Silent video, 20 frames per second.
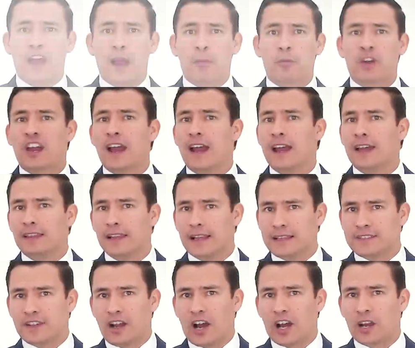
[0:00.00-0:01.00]
fabric,
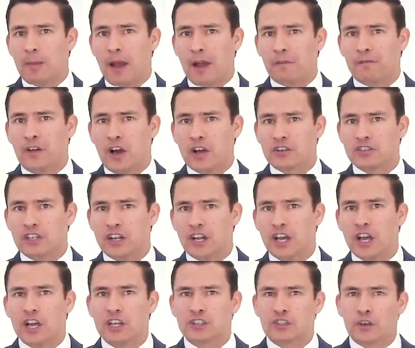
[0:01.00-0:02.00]
let's talk about function.
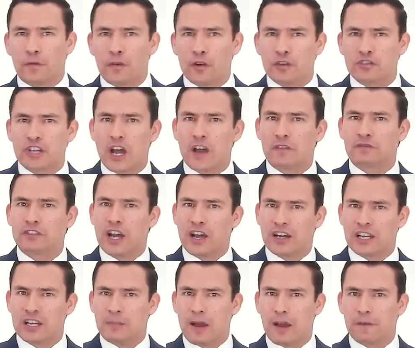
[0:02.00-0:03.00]
So first off,
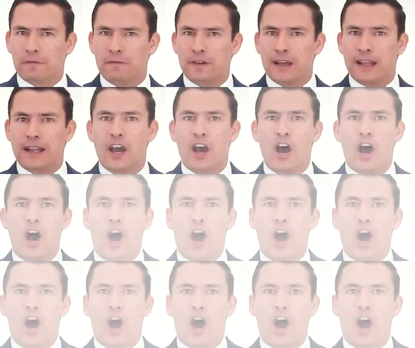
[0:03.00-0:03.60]
talking about fit.